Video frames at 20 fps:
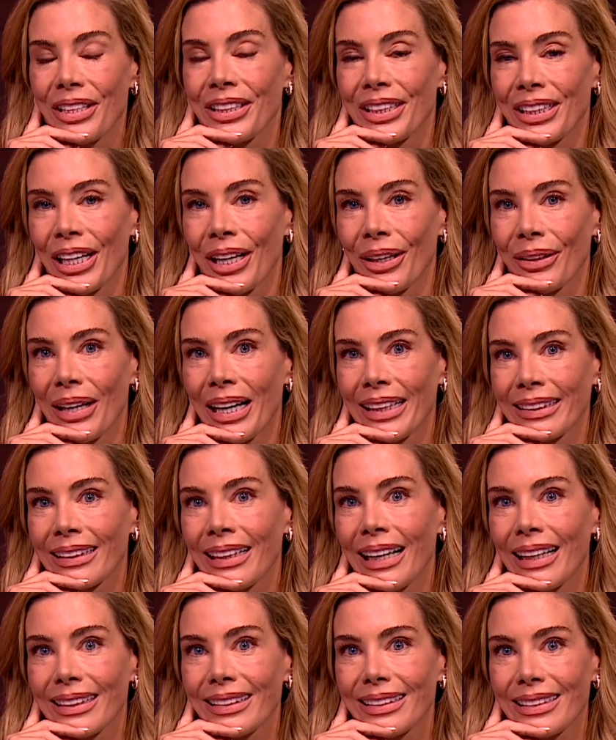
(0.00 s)
you know, I'd
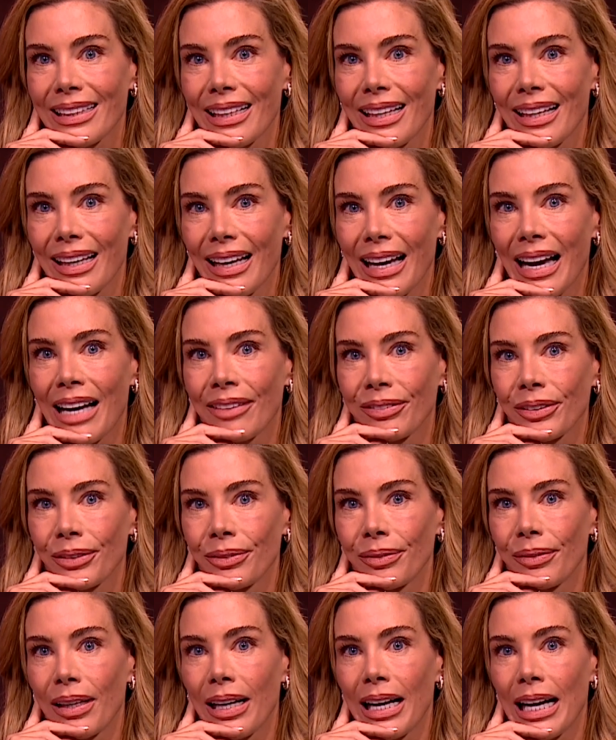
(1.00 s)
like to have
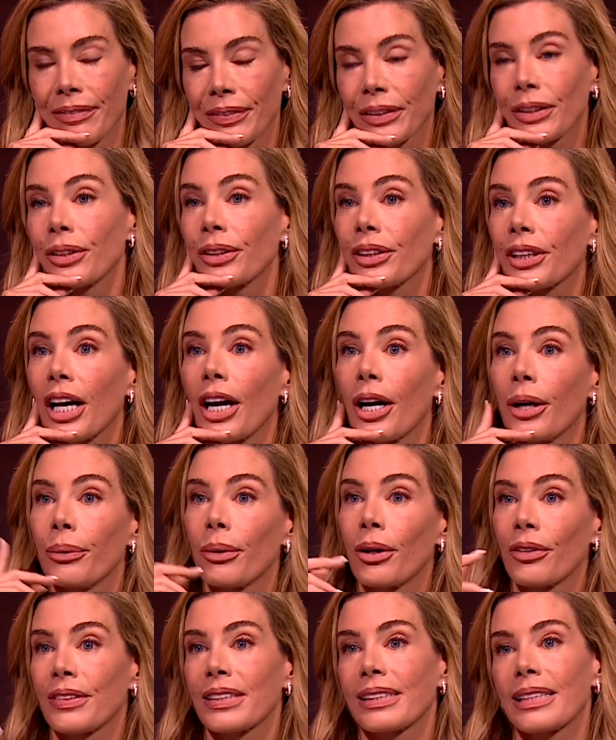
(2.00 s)
a good go.
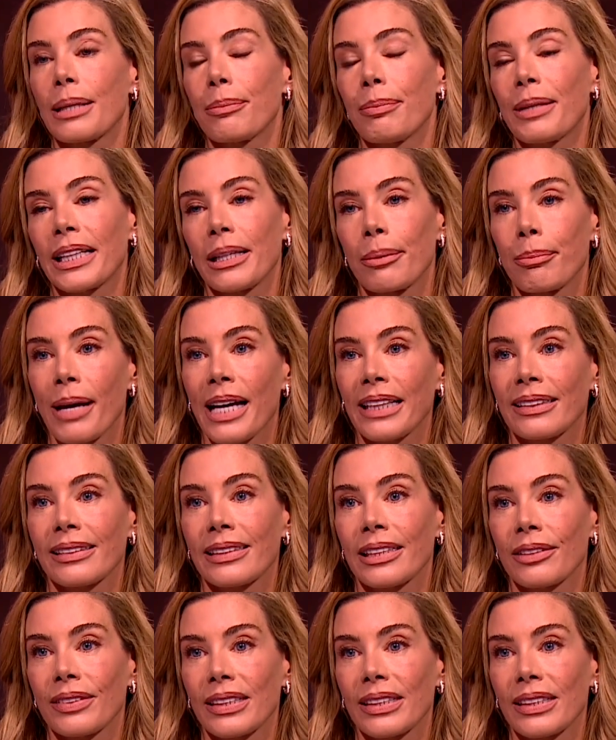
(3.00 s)
Obviously, be competitive